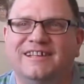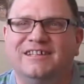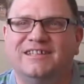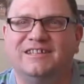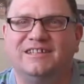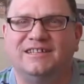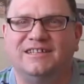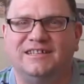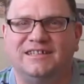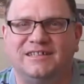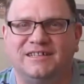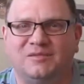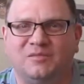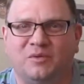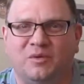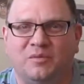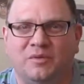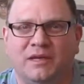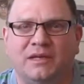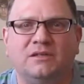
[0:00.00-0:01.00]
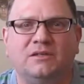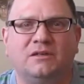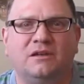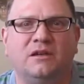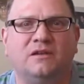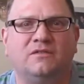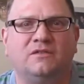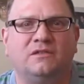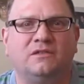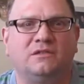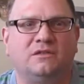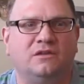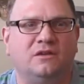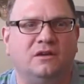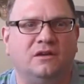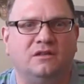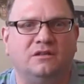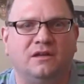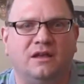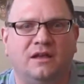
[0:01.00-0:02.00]
to his probation officer
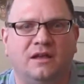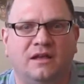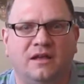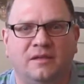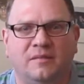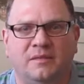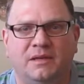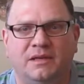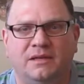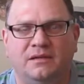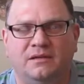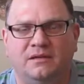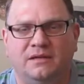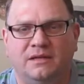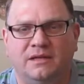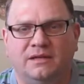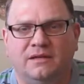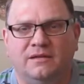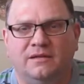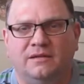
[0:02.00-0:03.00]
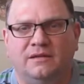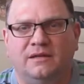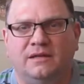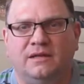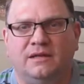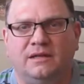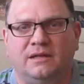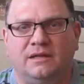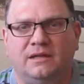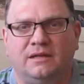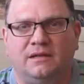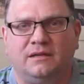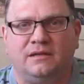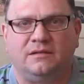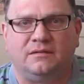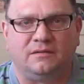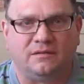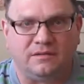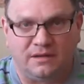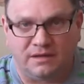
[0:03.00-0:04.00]
on time
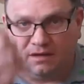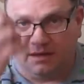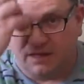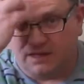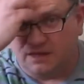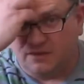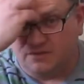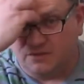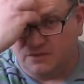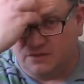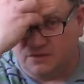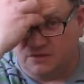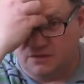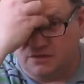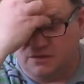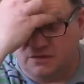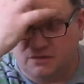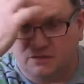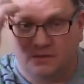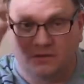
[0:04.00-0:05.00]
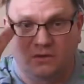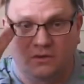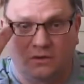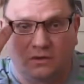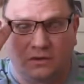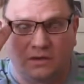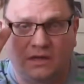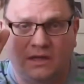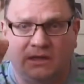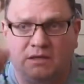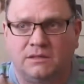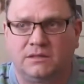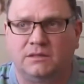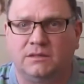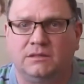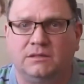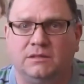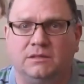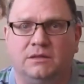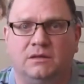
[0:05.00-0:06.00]
and get him to the court
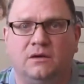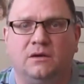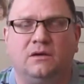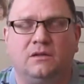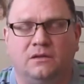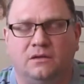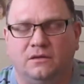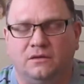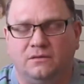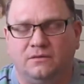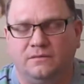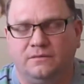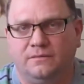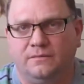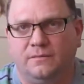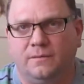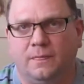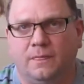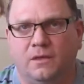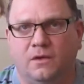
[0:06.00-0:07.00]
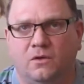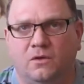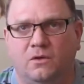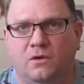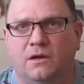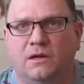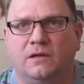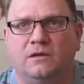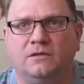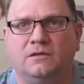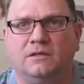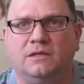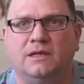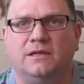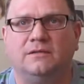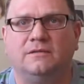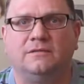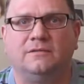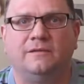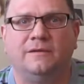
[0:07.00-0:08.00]
cases or the courthouse at
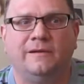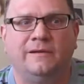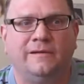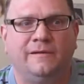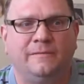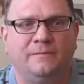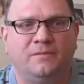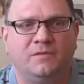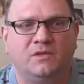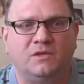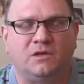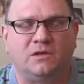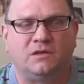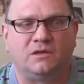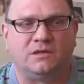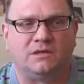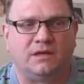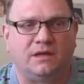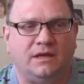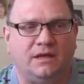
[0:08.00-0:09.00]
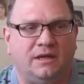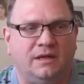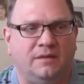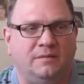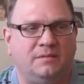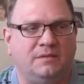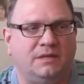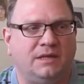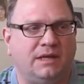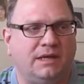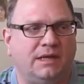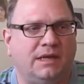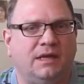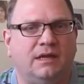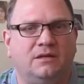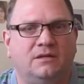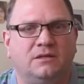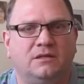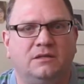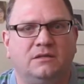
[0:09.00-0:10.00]
certain times, and I
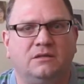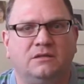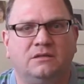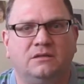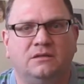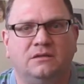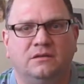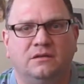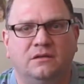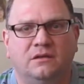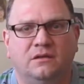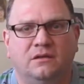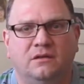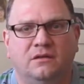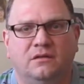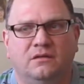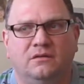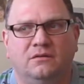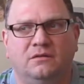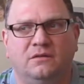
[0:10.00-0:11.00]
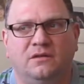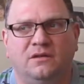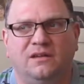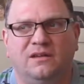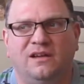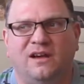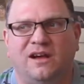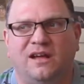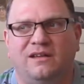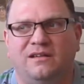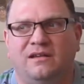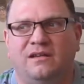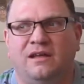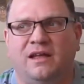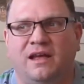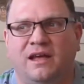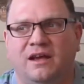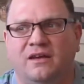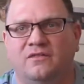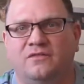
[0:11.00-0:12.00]
can't just not
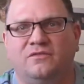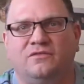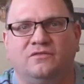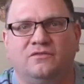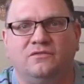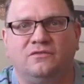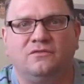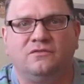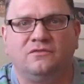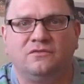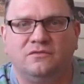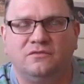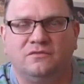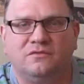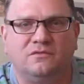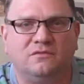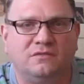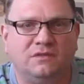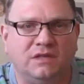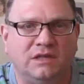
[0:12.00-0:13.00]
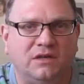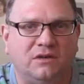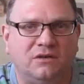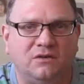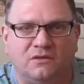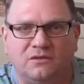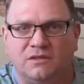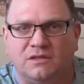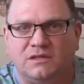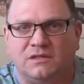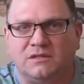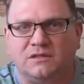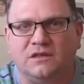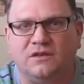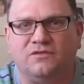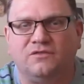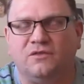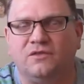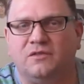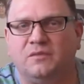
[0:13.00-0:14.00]
have this
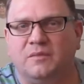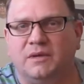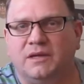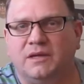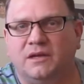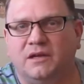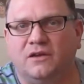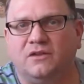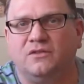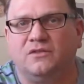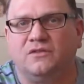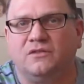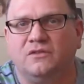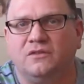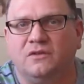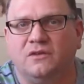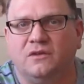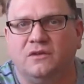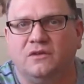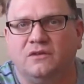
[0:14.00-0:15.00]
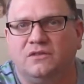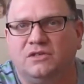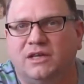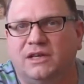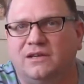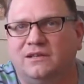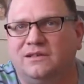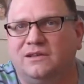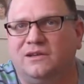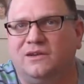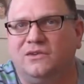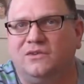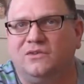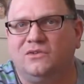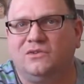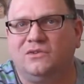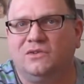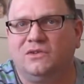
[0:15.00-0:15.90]
stuff with my health checked out.